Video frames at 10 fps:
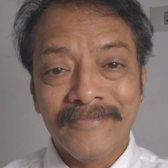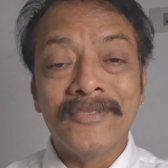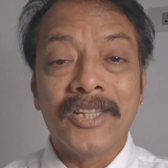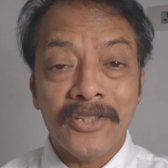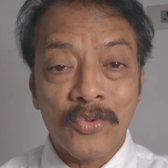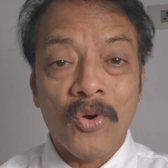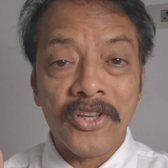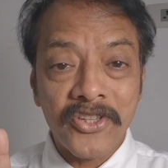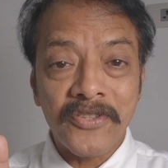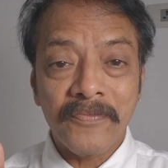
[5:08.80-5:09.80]
Just
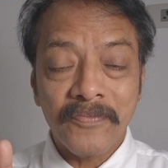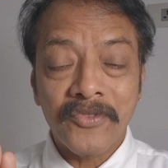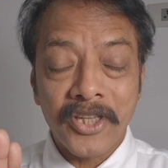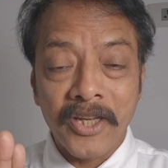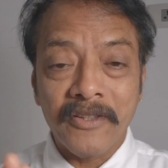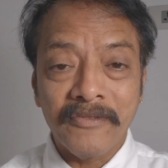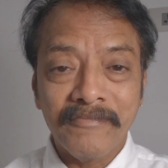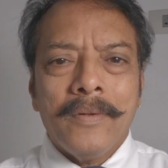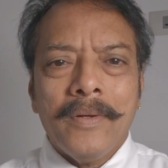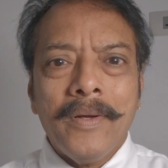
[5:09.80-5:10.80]
watch, think.
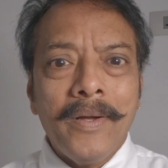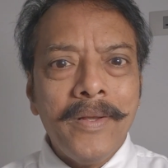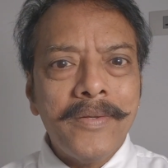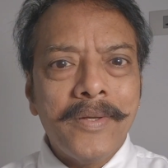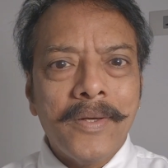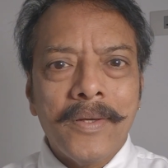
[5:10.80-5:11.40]
It is